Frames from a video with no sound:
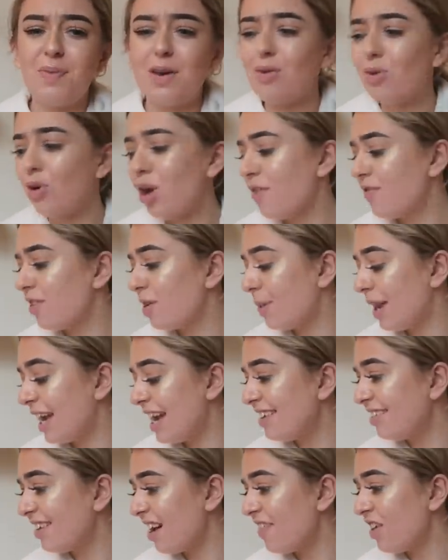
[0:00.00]
bit all over the
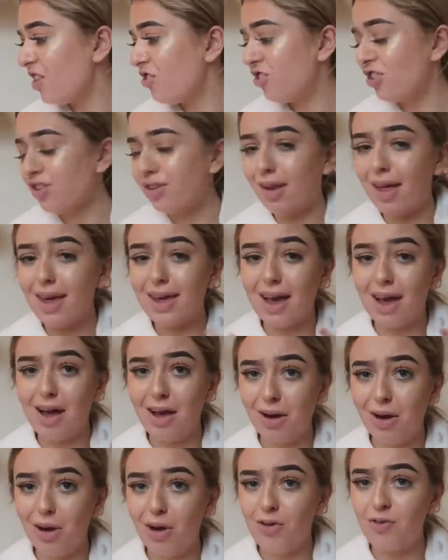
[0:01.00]
place and there's just like
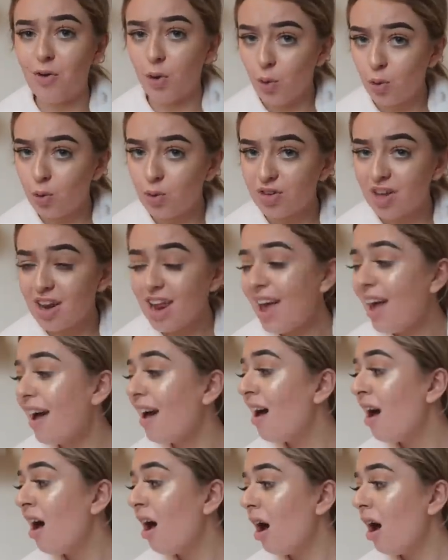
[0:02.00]
a lot of hauls in it.